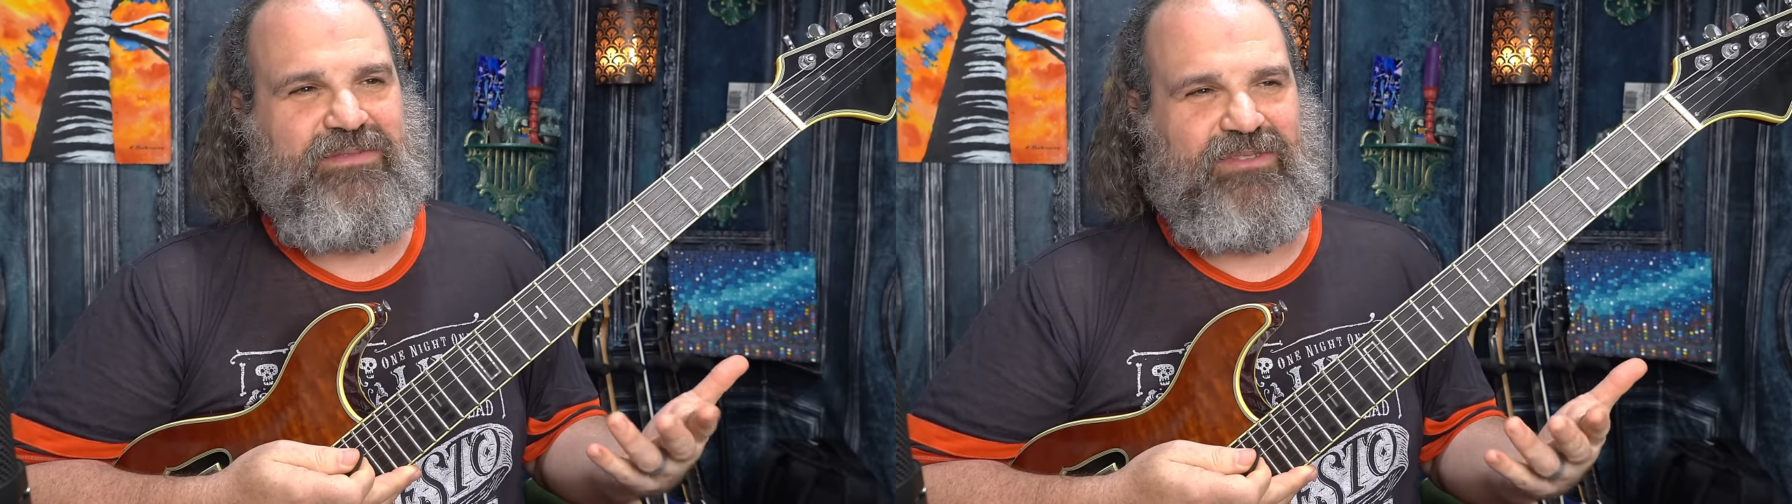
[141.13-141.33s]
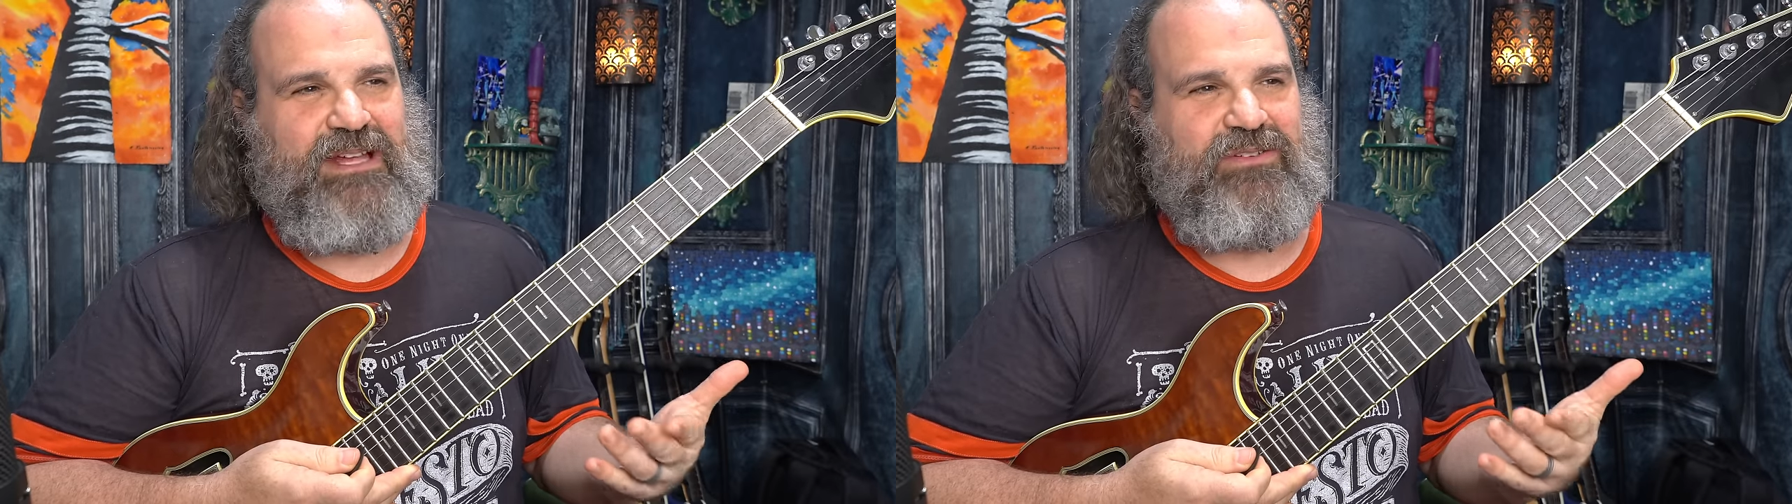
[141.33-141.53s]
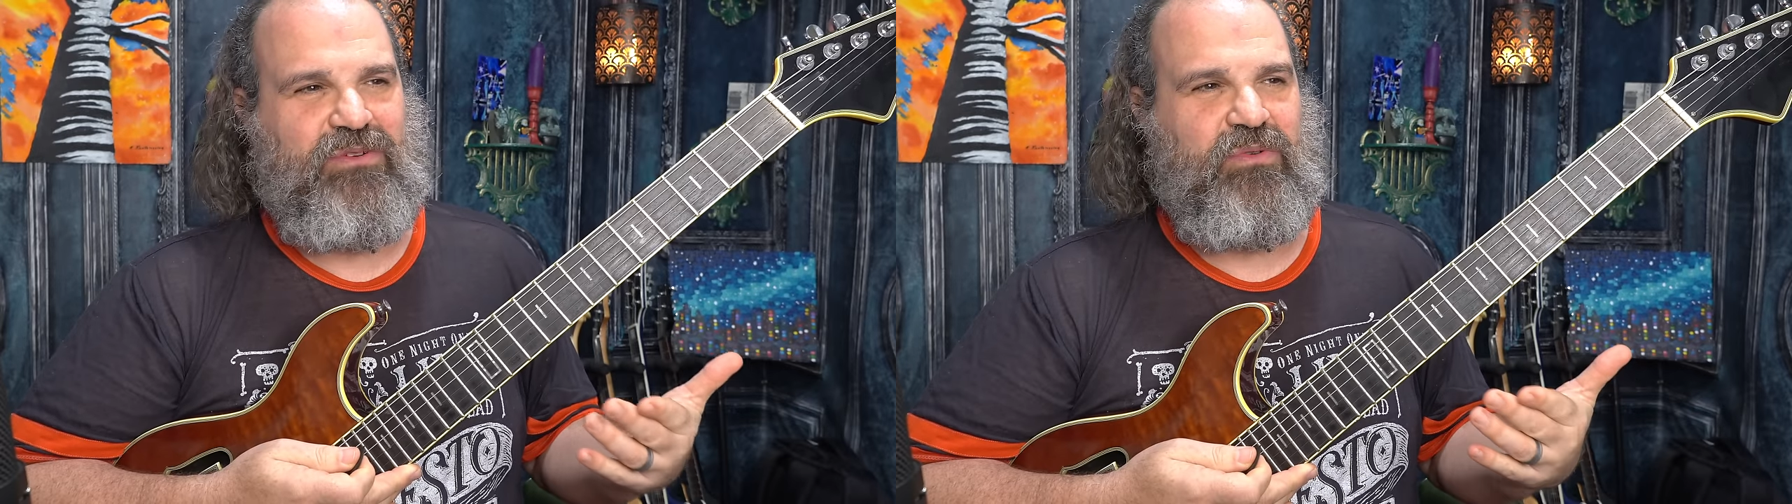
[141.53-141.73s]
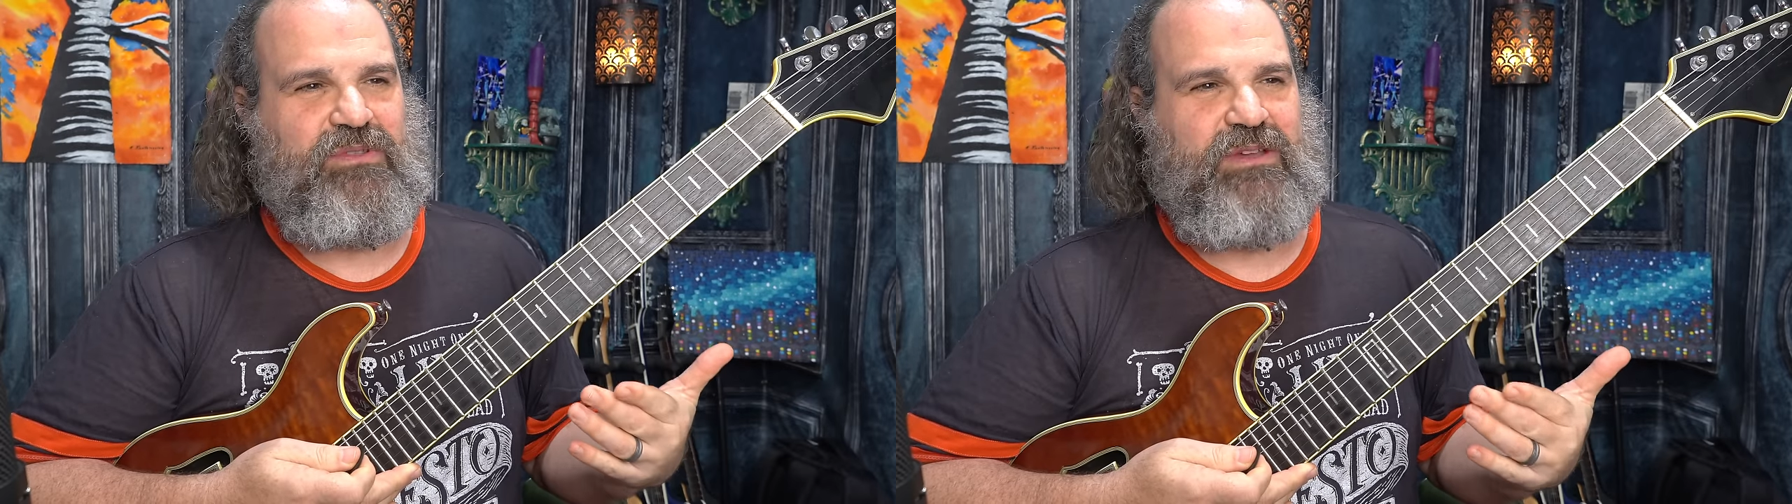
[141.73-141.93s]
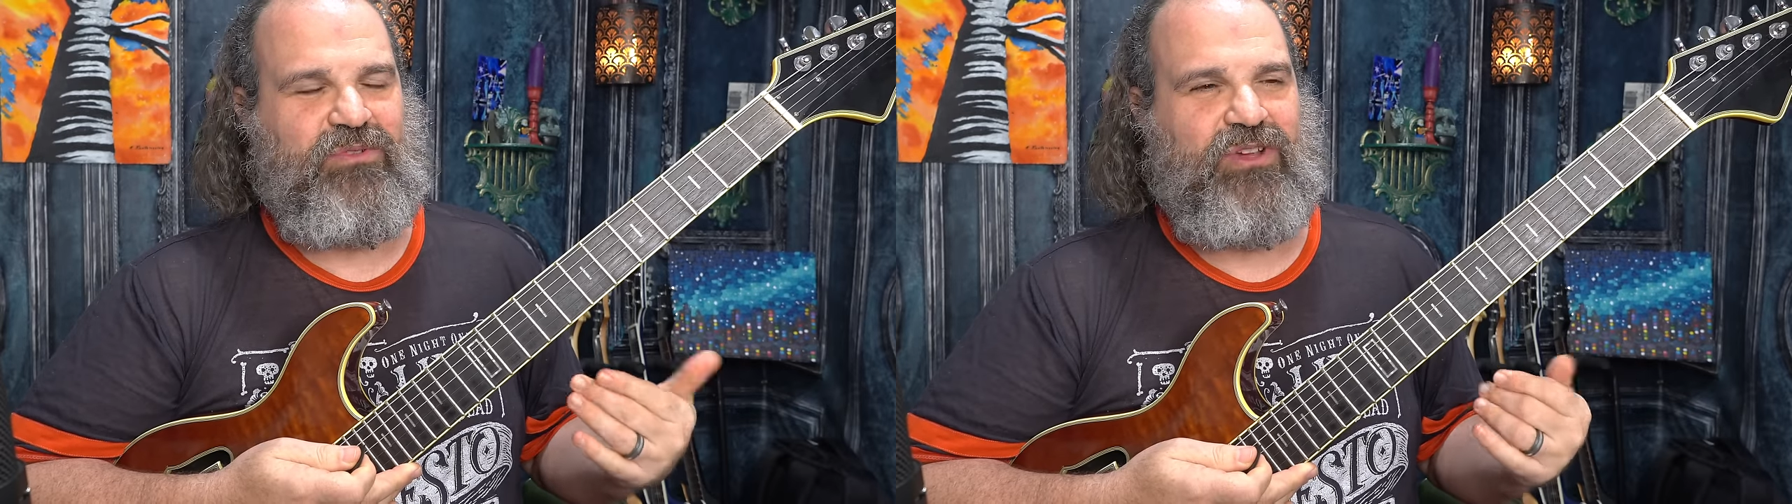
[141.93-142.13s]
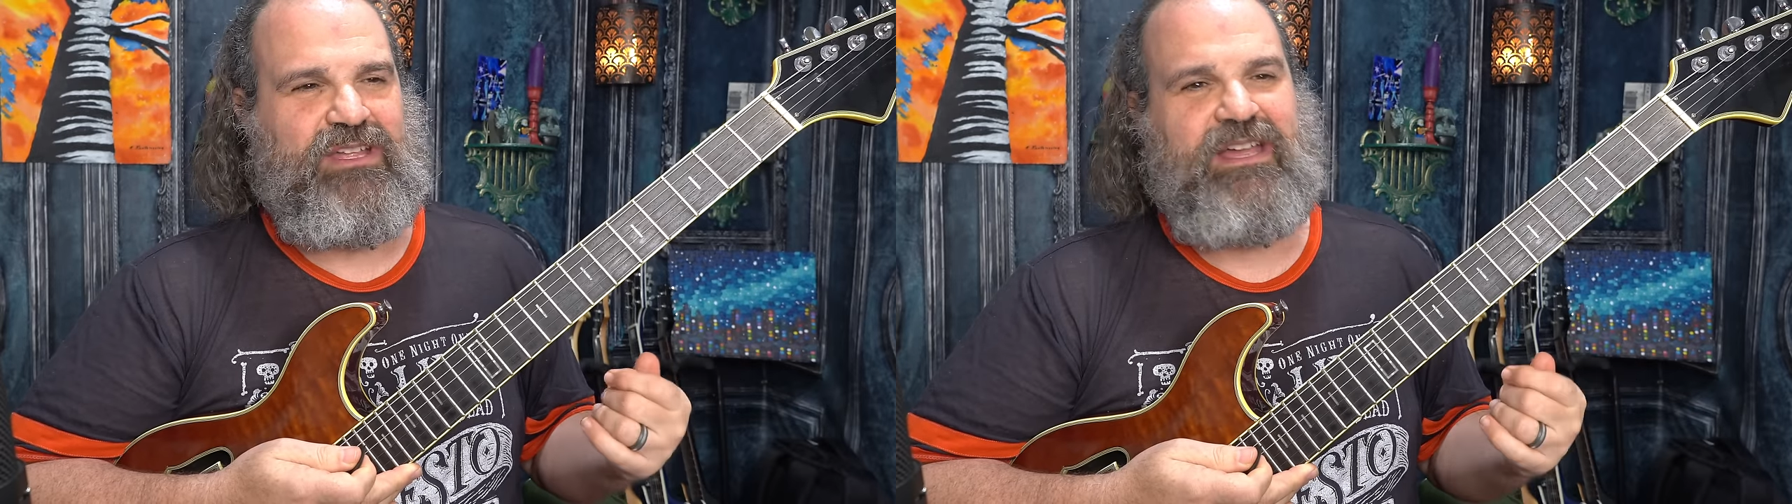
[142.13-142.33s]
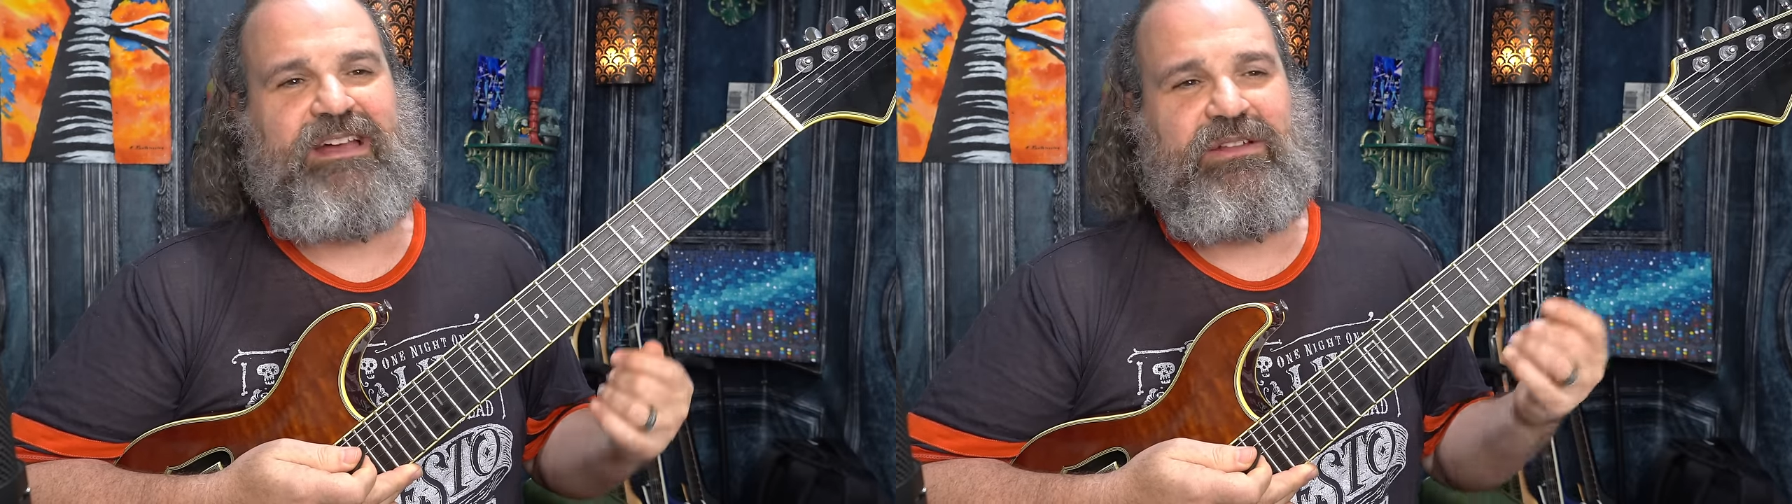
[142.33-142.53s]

flat chord that we're looking at.